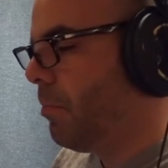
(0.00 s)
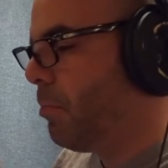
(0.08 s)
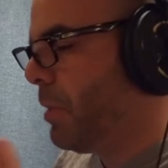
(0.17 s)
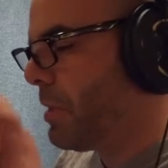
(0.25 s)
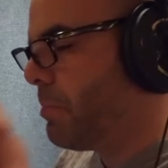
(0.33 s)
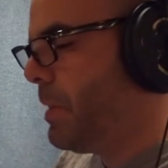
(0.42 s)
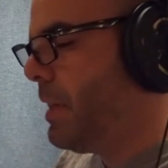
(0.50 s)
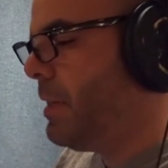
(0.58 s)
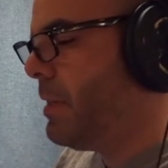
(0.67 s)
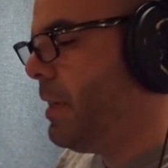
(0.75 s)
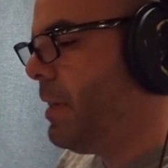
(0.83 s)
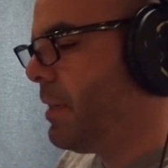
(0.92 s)
But
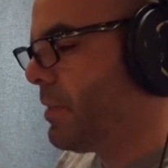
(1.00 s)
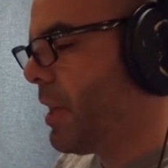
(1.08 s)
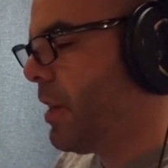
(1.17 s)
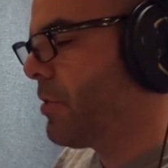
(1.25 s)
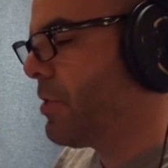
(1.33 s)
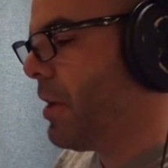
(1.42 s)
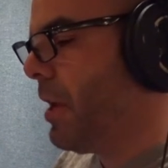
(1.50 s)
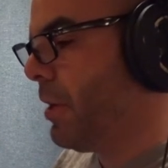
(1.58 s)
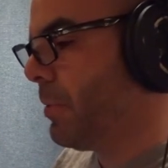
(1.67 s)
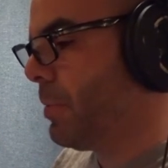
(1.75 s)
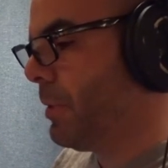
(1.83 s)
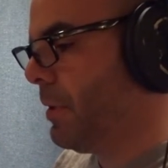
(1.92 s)
BD is here to
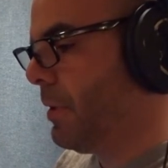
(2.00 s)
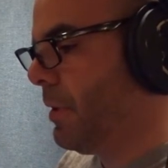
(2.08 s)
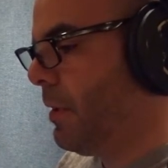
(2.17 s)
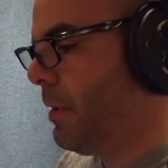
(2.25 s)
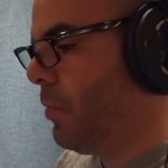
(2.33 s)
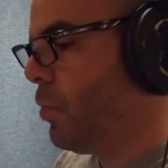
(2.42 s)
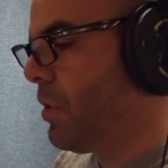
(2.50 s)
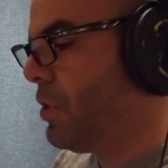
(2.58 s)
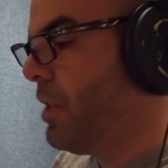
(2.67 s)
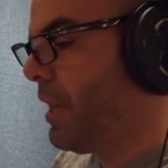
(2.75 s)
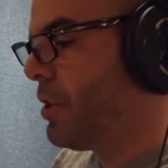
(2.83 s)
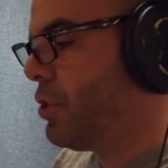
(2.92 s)
help. With
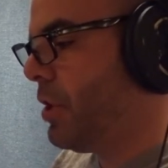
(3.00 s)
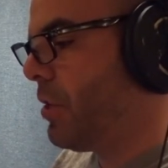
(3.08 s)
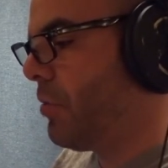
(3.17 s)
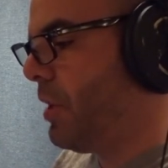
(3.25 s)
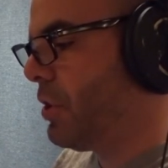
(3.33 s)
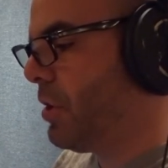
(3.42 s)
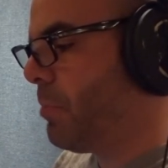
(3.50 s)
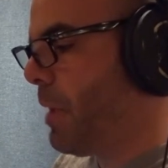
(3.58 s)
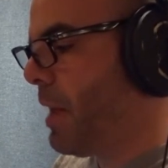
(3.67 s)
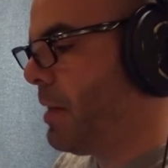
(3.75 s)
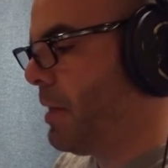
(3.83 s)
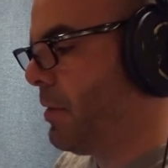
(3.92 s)
next-generation
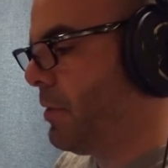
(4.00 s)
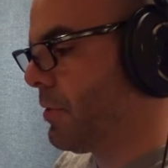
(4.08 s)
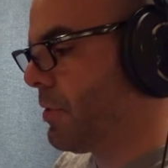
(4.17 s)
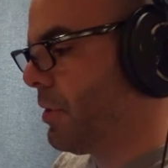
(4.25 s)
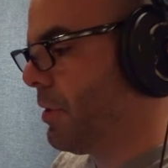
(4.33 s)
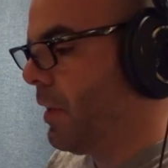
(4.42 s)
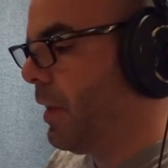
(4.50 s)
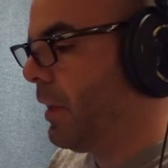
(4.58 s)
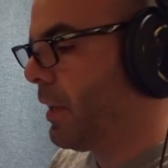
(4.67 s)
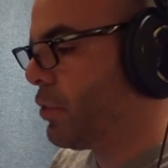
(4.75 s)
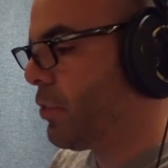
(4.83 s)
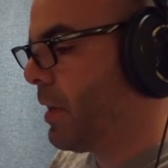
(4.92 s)
pen needles,
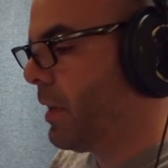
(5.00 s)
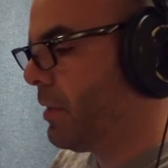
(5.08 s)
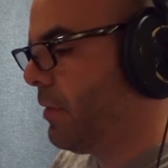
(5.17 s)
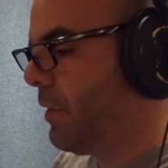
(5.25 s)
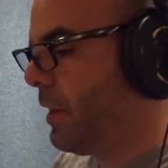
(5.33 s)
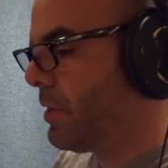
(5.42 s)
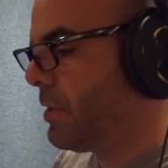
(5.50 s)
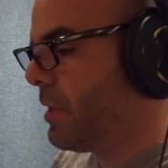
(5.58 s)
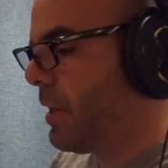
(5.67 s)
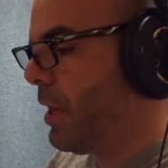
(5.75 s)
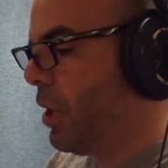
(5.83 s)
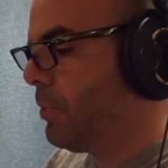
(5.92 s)
electronic devices
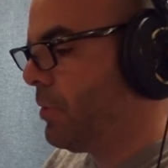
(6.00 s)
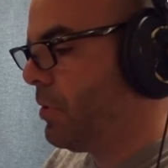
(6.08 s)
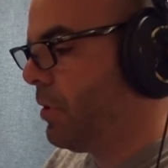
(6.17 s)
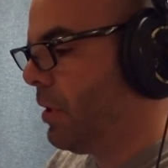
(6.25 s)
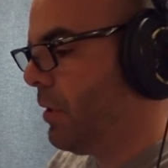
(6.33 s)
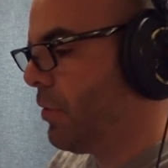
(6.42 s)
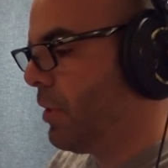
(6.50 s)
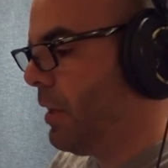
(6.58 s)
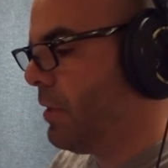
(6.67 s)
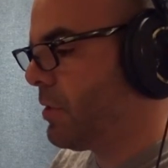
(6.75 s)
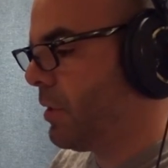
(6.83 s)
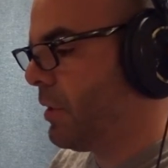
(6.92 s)
that help to deliver
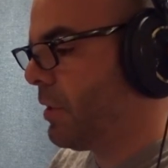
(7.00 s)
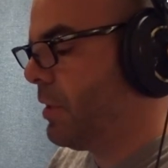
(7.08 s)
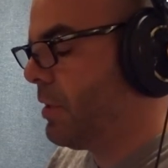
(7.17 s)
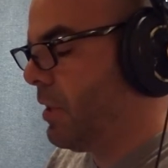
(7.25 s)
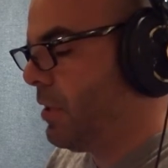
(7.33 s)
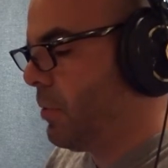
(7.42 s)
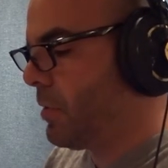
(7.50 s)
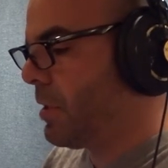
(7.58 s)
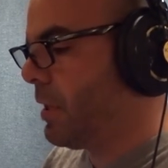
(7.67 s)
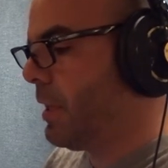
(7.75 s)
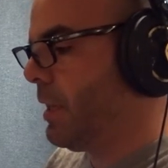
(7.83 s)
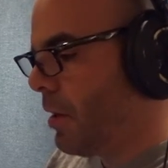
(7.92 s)
insulin
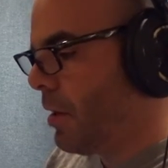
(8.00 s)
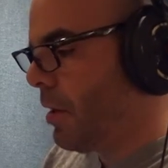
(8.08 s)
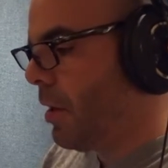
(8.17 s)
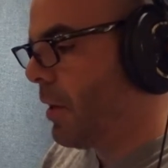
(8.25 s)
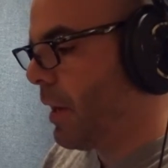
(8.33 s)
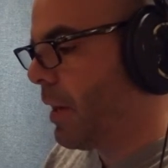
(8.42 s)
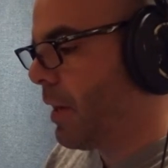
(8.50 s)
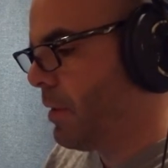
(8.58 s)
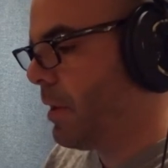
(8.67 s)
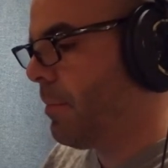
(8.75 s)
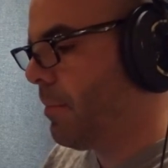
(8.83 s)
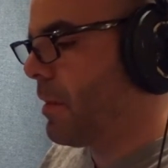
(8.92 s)
continuously. Okay,
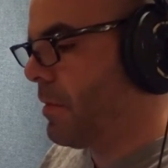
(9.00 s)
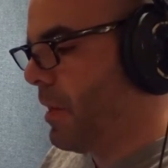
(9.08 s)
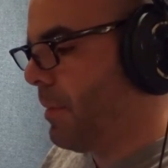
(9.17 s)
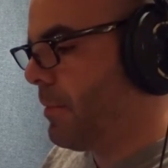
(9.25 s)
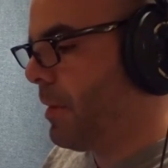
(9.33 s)
yep, yeah.